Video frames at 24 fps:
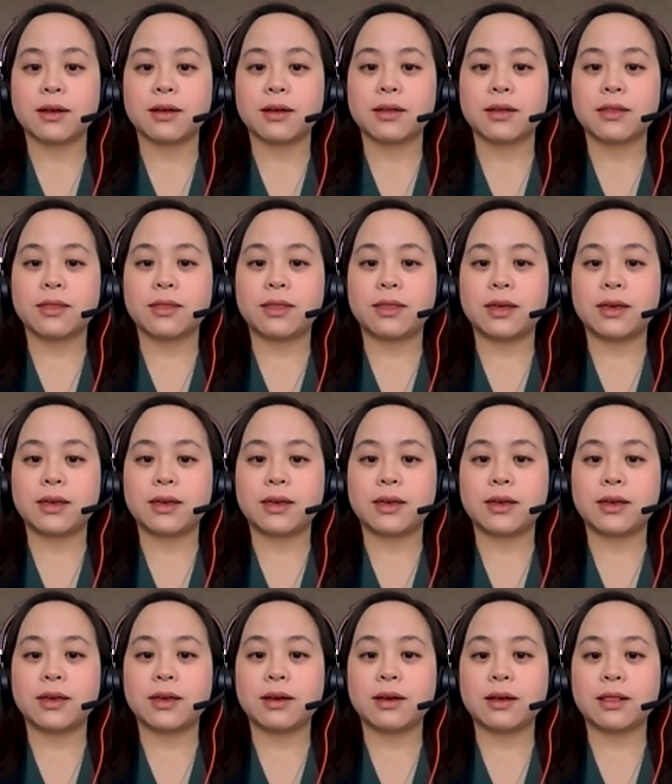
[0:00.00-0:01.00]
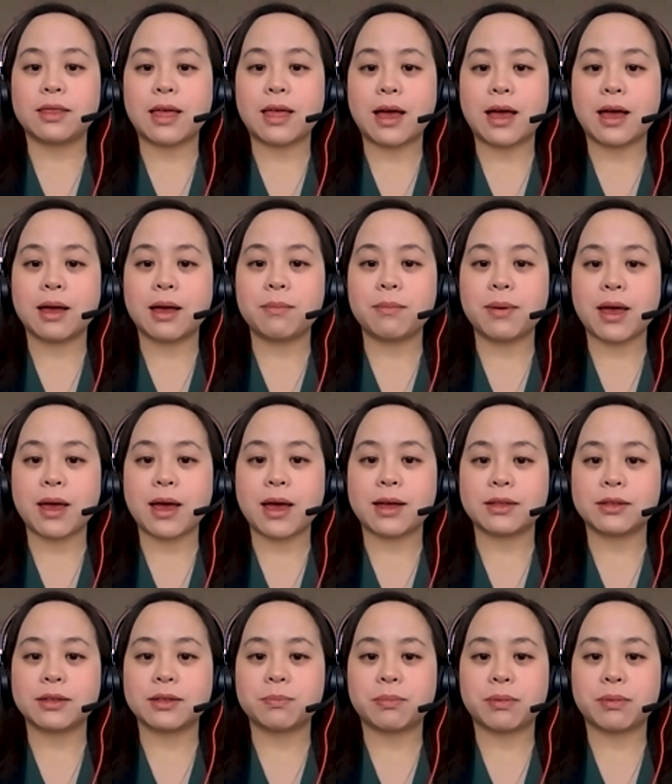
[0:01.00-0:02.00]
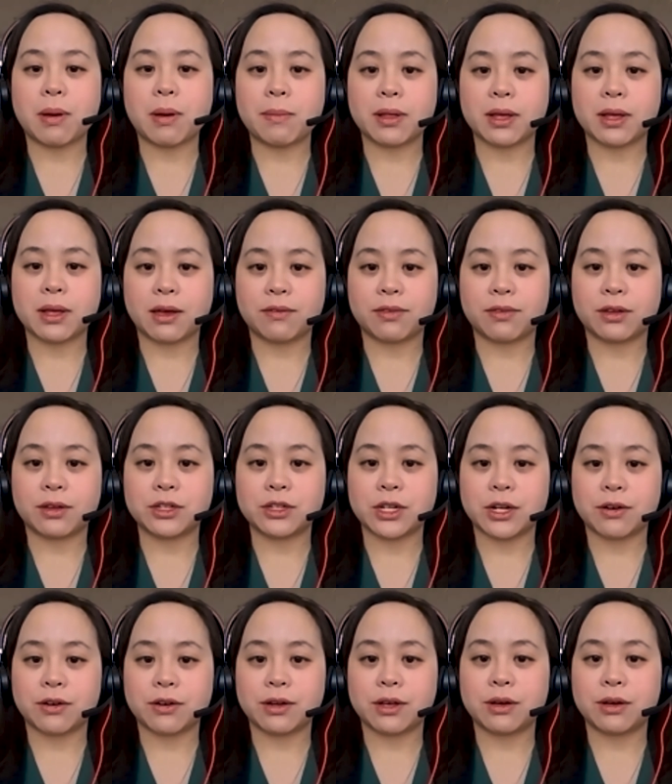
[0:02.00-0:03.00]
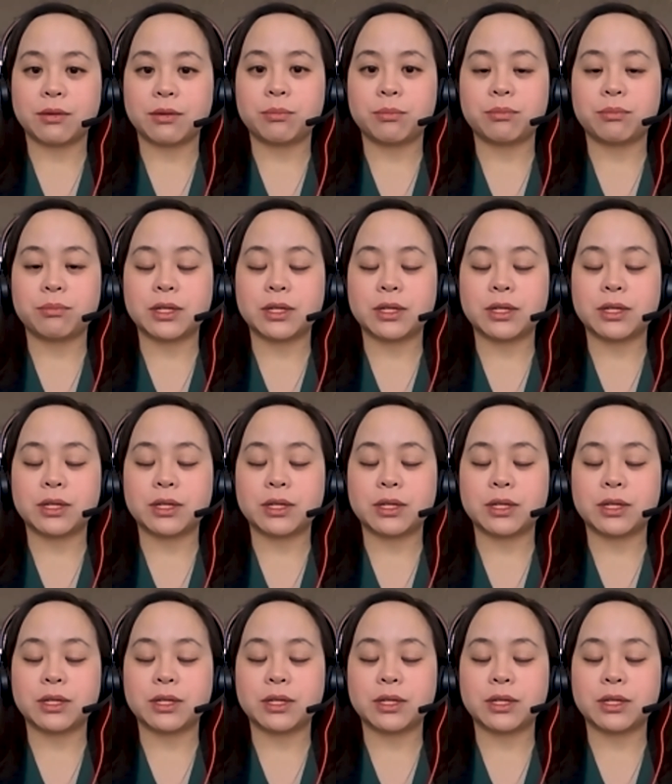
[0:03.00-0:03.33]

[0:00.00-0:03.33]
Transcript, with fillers: The lab at Public Health Ontario